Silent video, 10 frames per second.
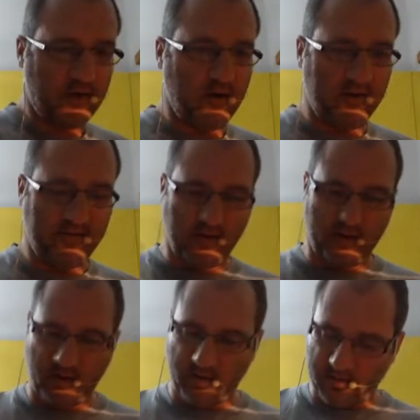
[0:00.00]
olive
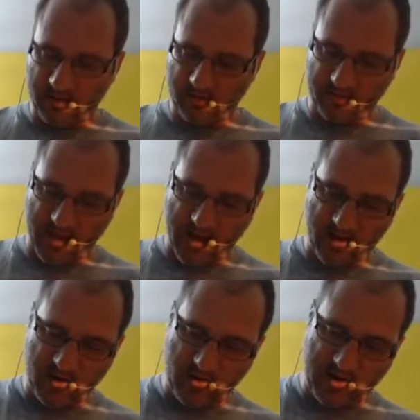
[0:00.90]
oil. I
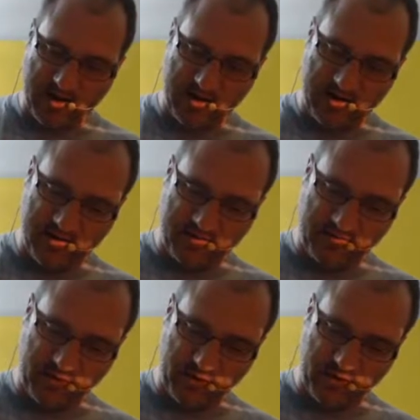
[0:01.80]
don't know
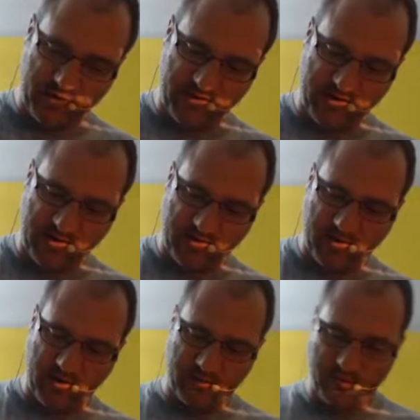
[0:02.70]
if you could use any other
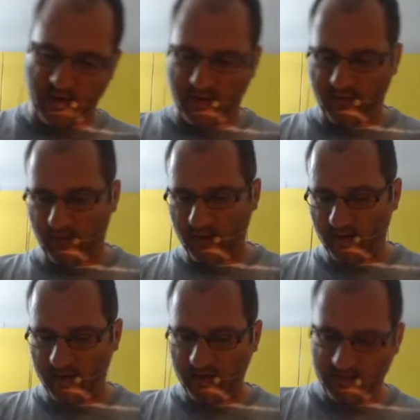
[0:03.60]
oil, to be honest.
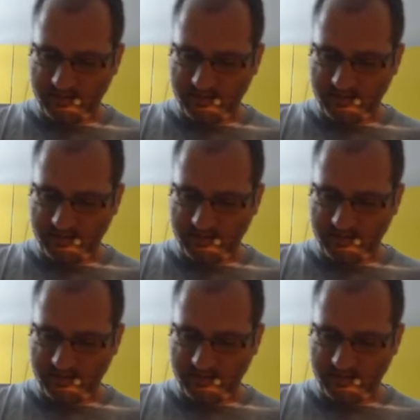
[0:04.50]
1,